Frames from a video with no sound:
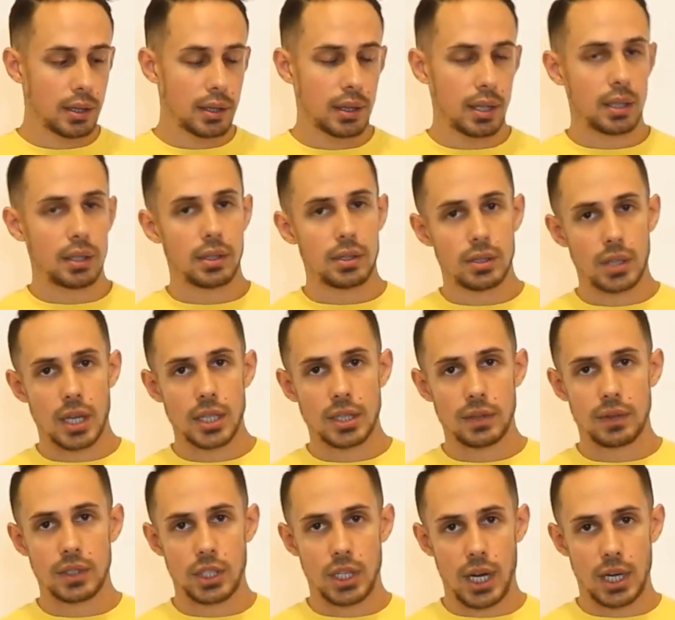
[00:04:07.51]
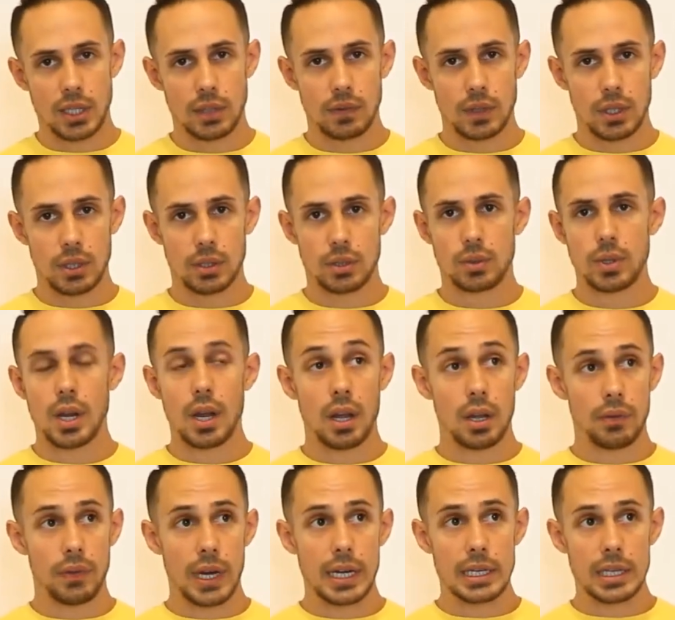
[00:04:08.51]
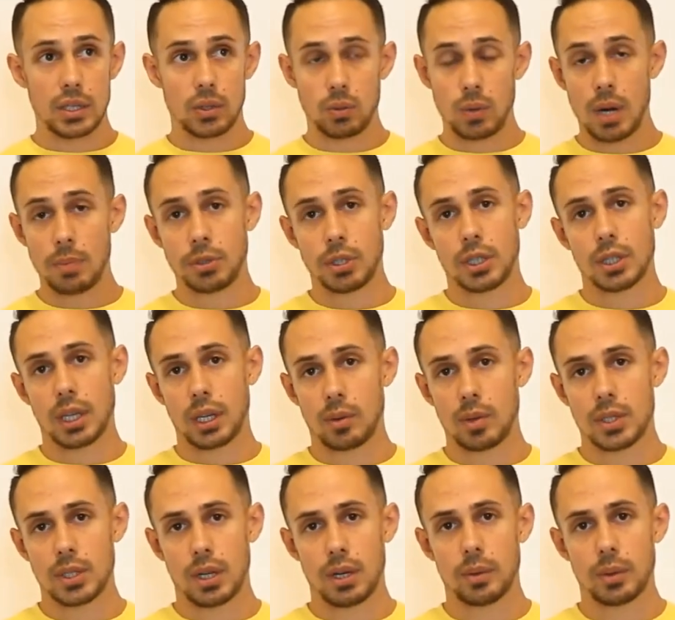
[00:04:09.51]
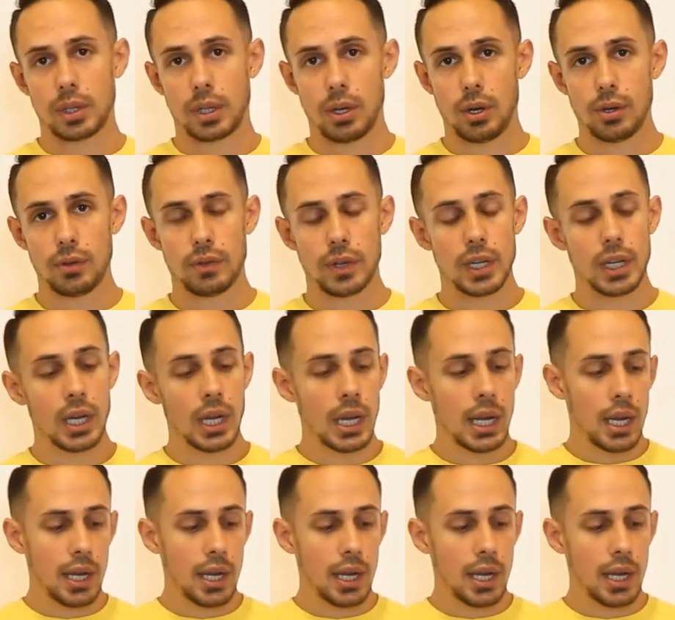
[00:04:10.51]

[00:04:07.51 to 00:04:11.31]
then there's less of a chance of a disruption like we saw with COVID.